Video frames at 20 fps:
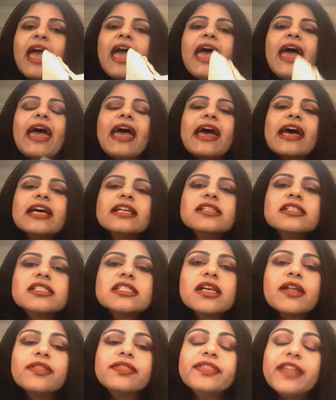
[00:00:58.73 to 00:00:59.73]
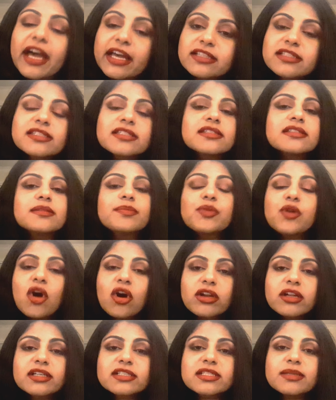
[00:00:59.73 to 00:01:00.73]
And that's the
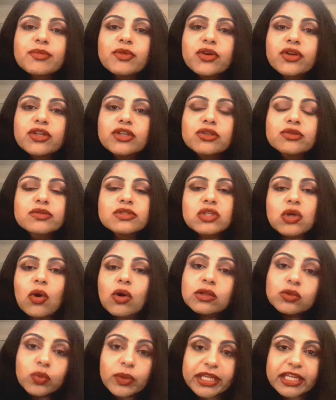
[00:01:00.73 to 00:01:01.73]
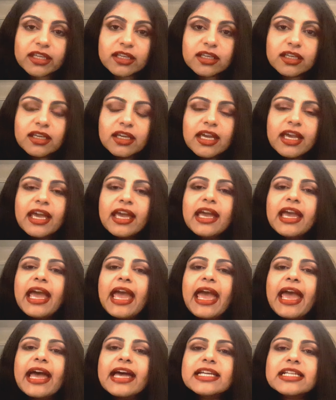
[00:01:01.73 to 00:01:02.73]
products I'm going to use all week.
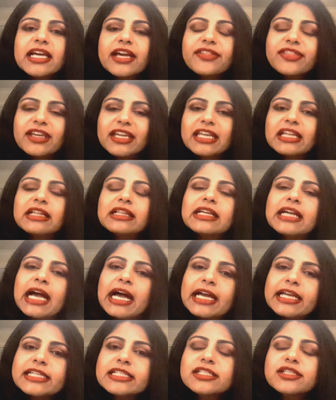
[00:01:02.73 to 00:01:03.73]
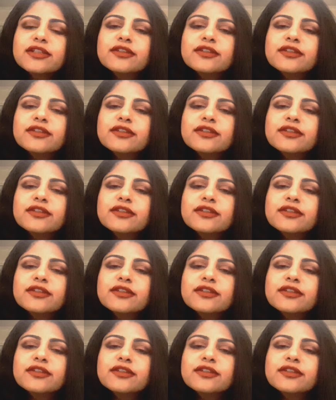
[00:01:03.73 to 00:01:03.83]
And I think it'll kind